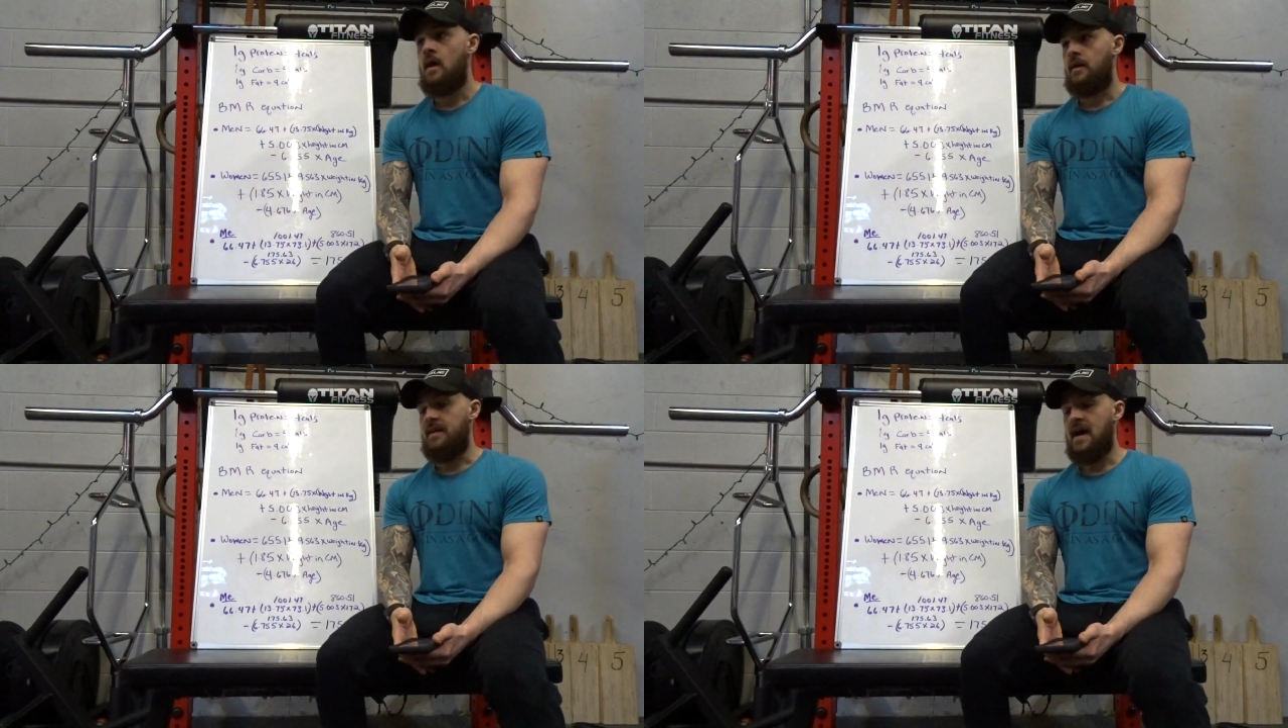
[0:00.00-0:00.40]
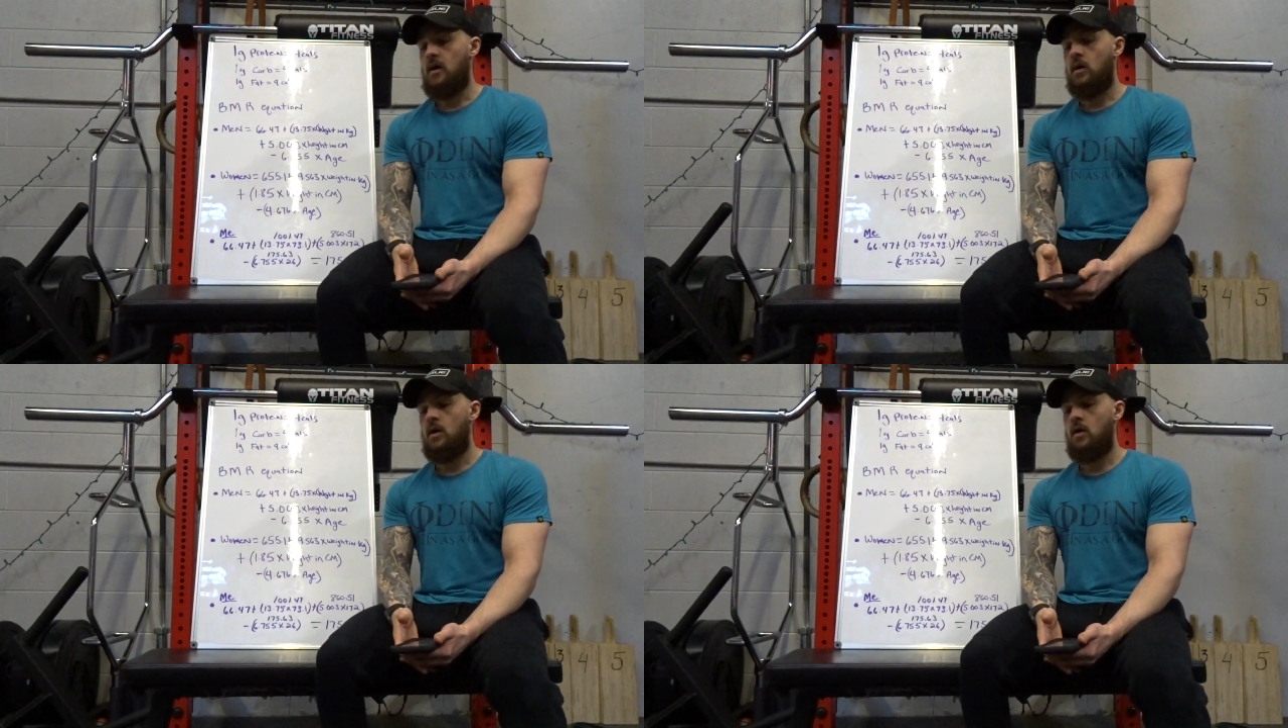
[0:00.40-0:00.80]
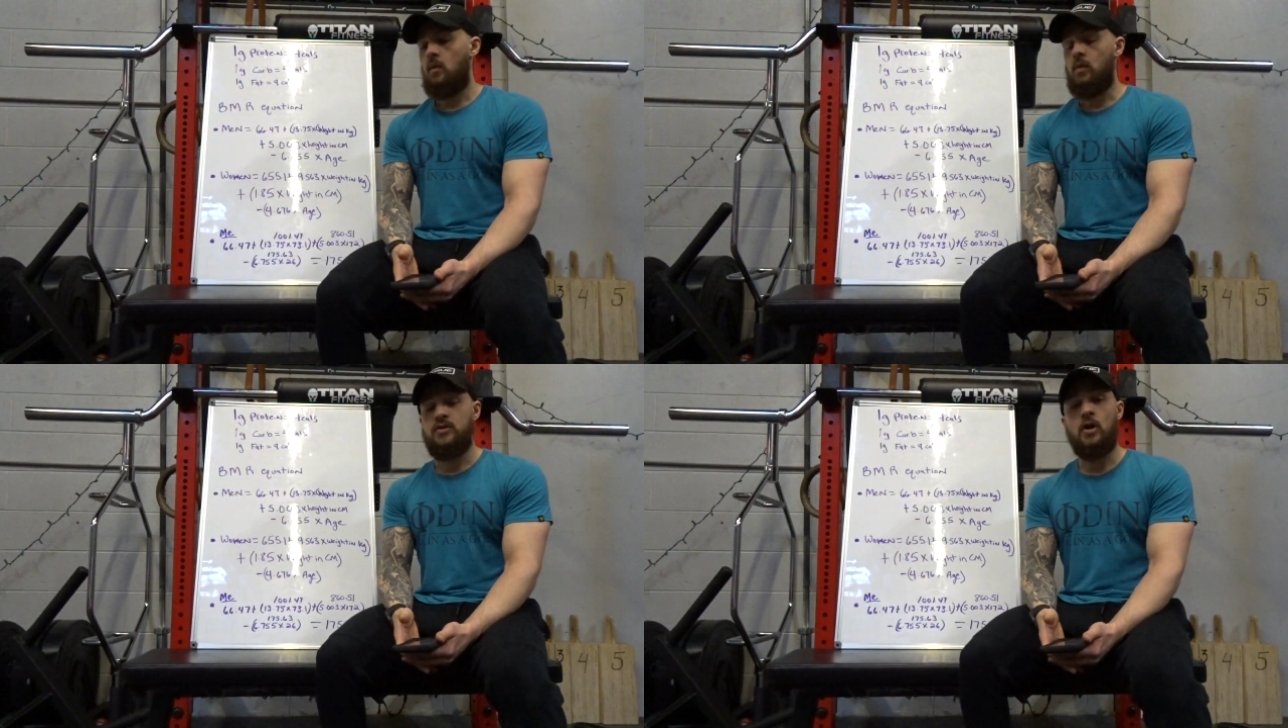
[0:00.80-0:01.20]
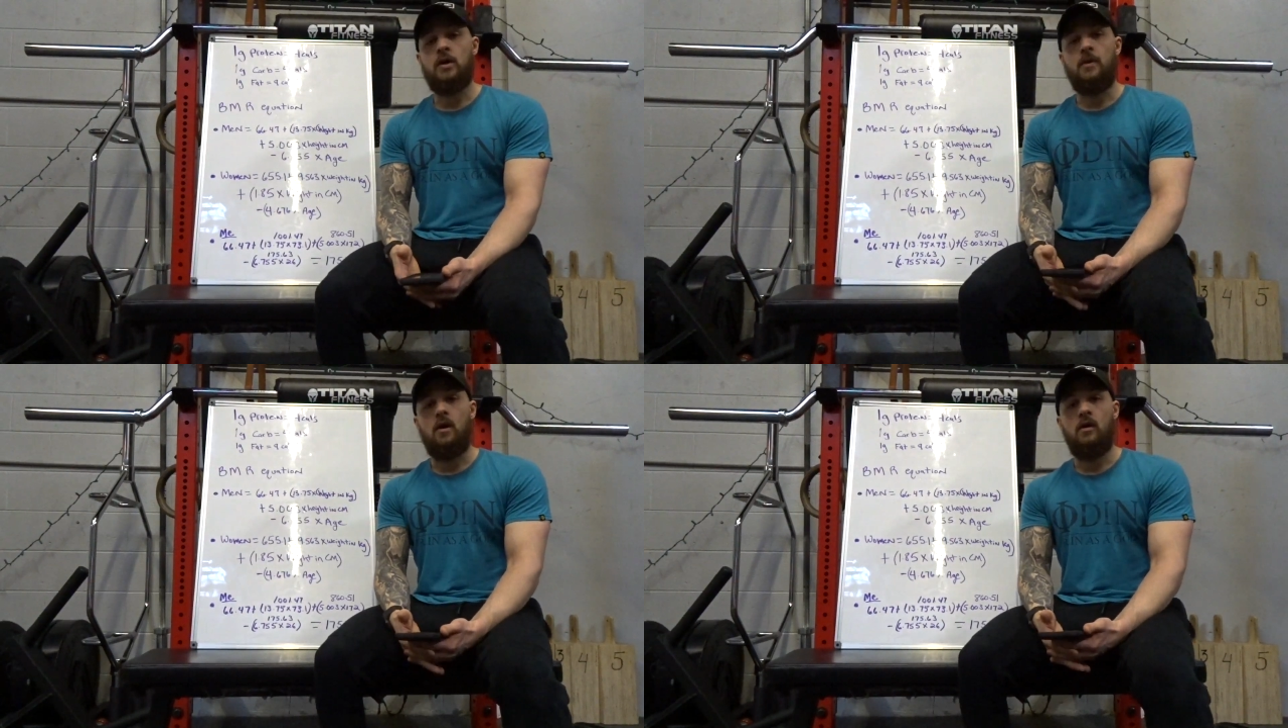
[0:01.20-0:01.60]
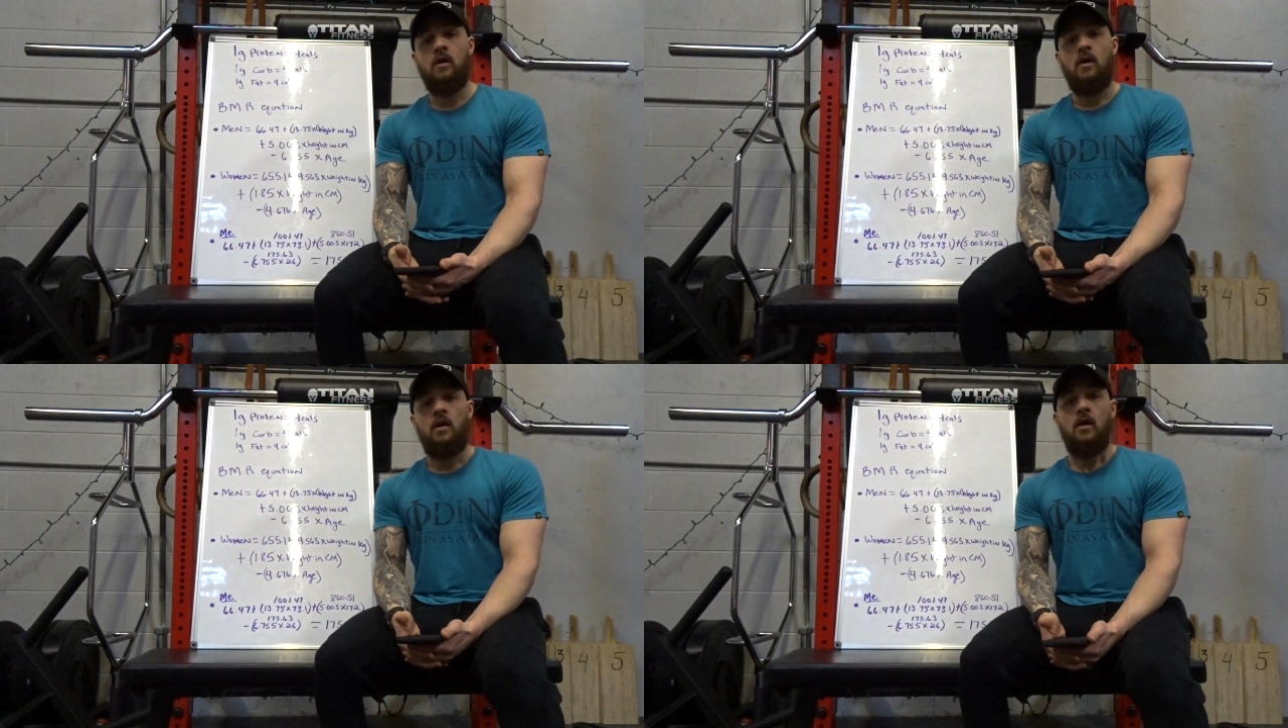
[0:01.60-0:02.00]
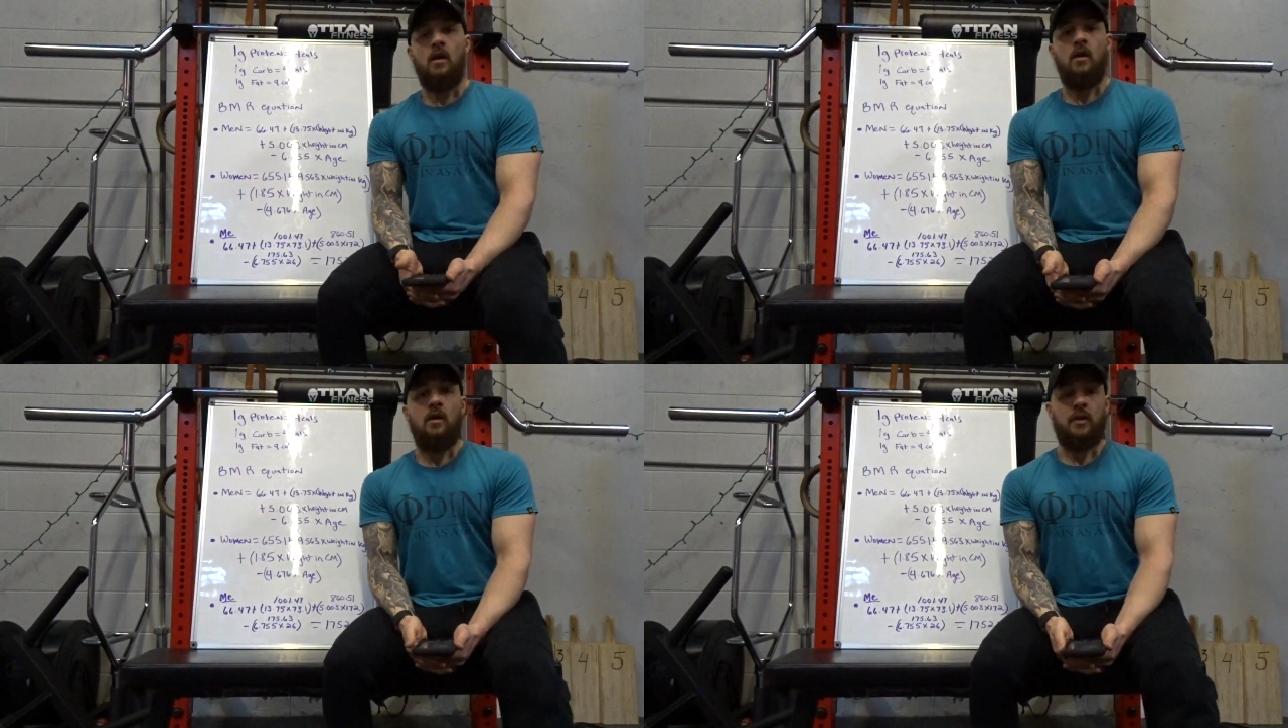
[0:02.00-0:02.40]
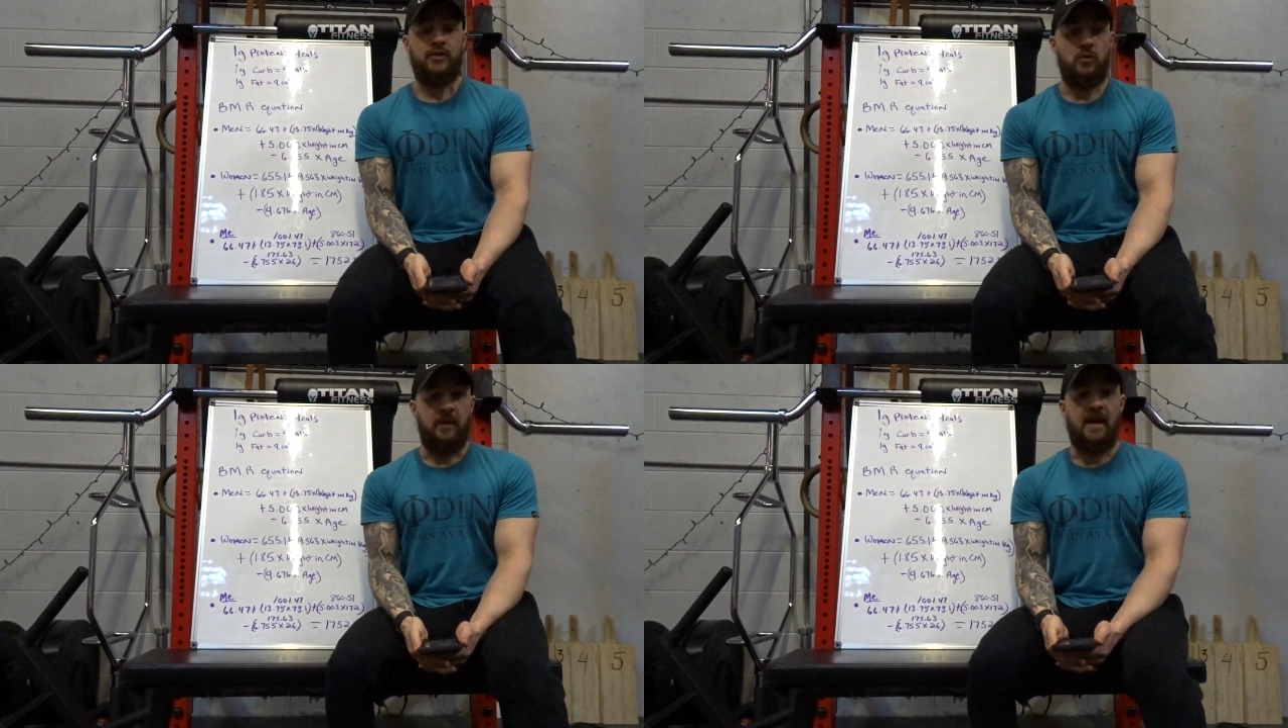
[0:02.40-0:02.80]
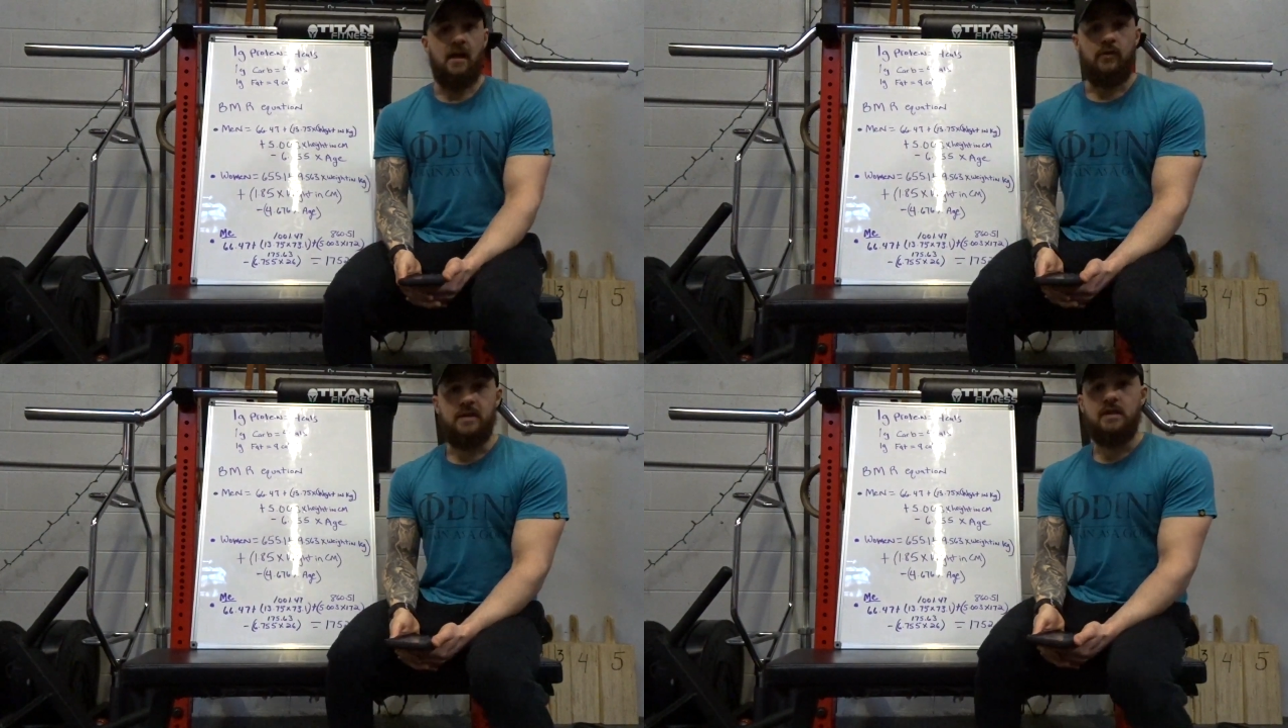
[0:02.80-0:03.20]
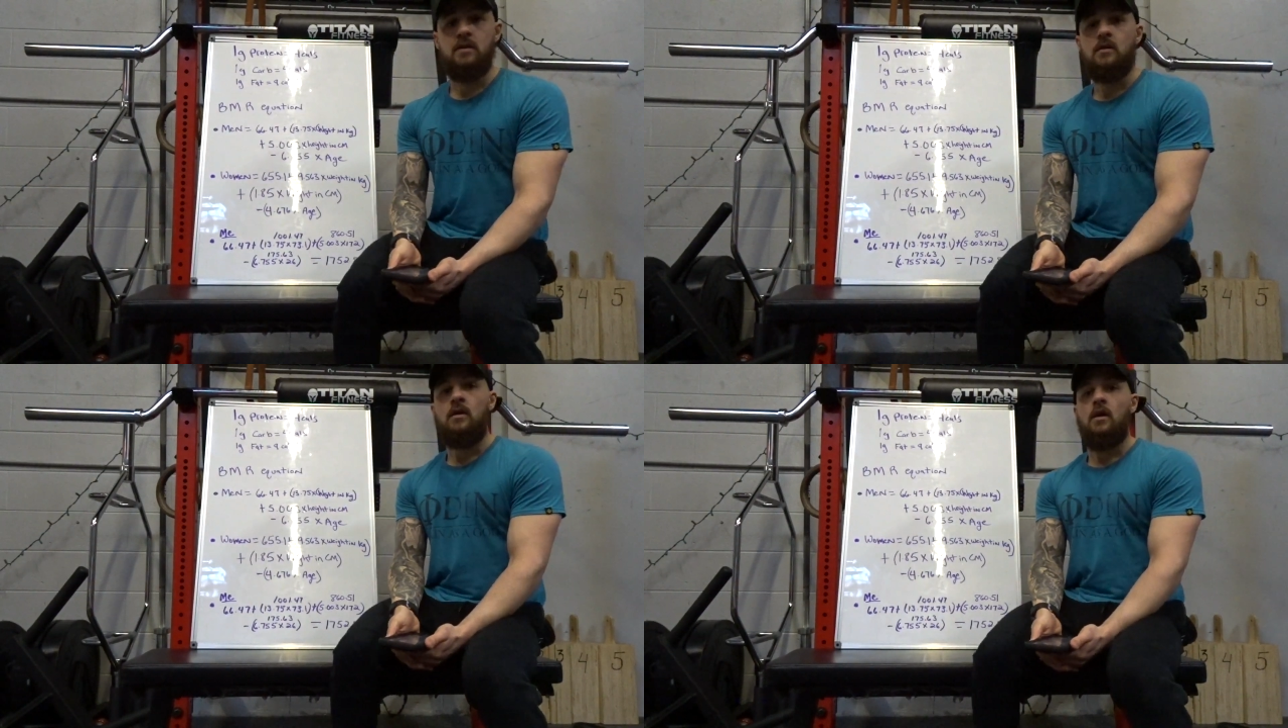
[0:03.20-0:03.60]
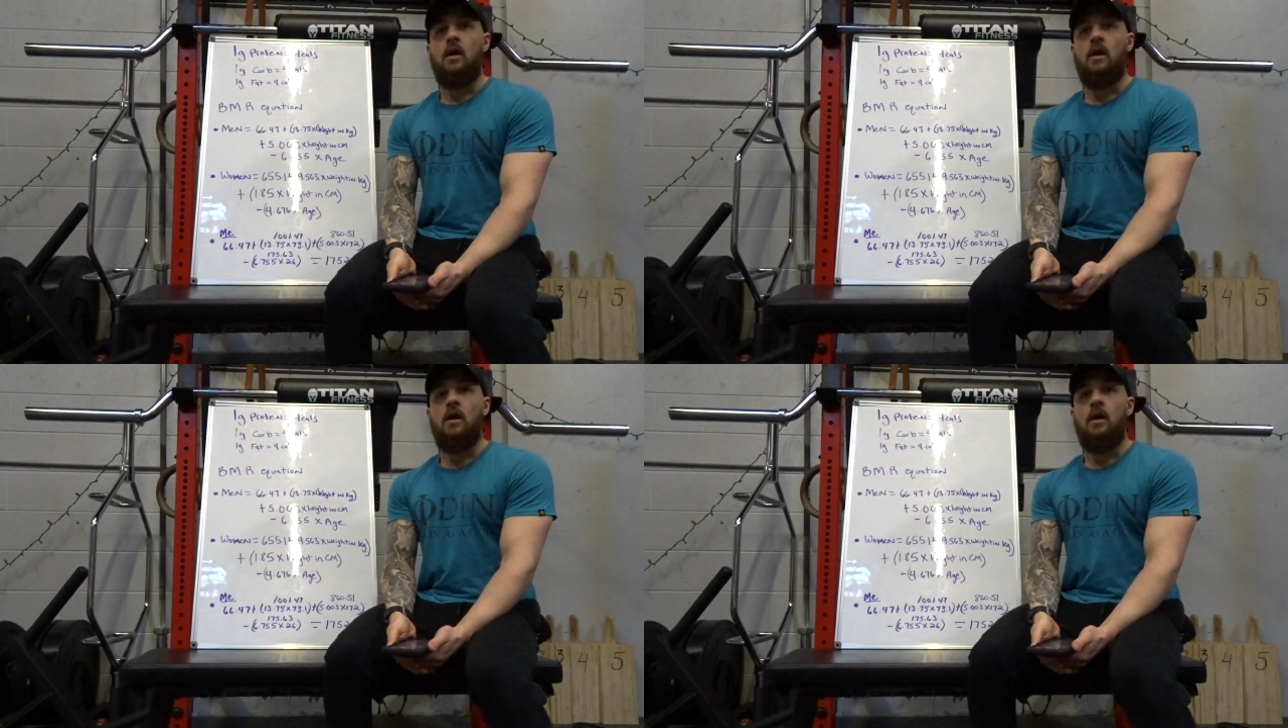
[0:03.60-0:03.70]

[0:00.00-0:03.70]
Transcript: Now, when we talk about consuming calories,